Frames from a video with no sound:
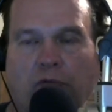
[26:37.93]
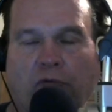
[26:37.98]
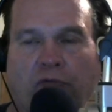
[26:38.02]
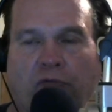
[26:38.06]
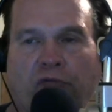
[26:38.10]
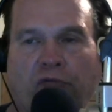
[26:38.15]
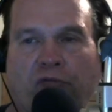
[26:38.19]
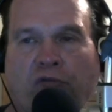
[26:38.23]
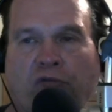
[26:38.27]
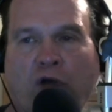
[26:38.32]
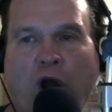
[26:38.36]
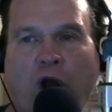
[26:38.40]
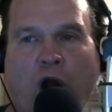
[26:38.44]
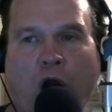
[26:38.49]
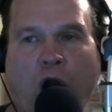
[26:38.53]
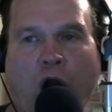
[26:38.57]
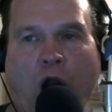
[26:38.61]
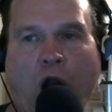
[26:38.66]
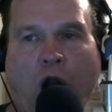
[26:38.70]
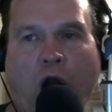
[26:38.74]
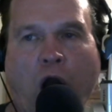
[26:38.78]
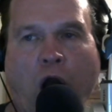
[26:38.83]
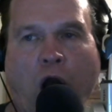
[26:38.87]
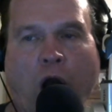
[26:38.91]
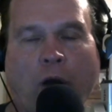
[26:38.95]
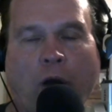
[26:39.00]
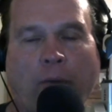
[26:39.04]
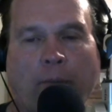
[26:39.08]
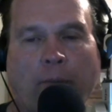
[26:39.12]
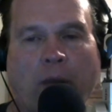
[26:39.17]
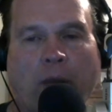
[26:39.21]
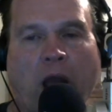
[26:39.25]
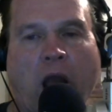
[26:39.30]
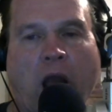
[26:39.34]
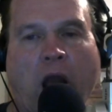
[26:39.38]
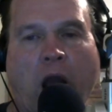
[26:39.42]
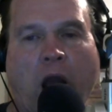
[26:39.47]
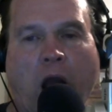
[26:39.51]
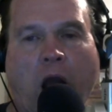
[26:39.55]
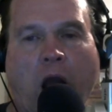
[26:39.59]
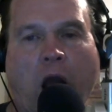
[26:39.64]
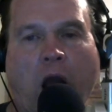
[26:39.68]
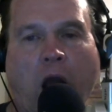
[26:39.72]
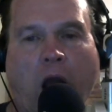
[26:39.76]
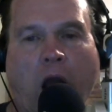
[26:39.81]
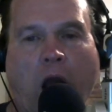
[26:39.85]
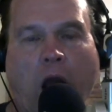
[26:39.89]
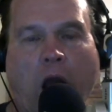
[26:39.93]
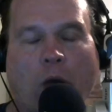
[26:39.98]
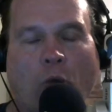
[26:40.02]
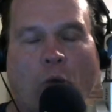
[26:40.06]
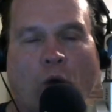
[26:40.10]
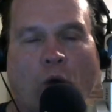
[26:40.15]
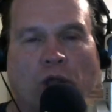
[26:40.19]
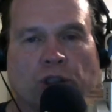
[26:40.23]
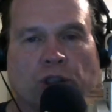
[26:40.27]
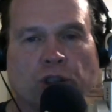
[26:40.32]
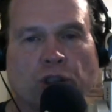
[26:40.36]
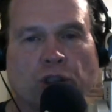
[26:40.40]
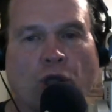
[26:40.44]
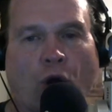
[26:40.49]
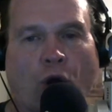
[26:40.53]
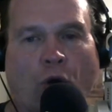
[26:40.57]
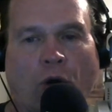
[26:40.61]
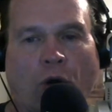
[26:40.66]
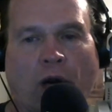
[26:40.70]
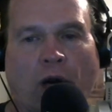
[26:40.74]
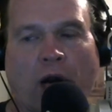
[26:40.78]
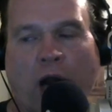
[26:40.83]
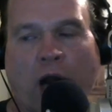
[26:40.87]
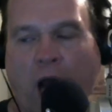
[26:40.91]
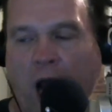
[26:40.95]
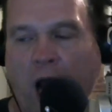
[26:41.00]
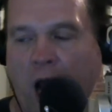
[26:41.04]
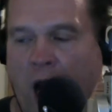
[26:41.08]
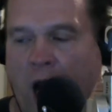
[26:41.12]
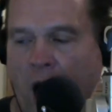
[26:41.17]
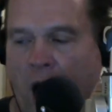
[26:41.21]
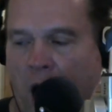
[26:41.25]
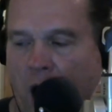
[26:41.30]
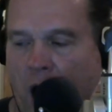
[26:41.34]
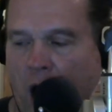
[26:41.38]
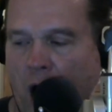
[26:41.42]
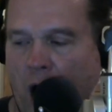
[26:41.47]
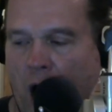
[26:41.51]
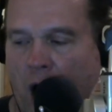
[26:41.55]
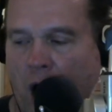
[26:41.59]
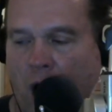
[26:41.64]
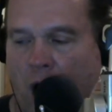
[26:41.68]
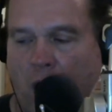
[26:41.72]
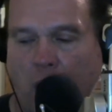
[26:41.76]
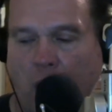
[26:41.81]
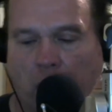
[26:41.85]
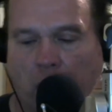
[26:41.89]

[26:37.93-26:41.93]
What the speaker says: Far out, man. What's going on?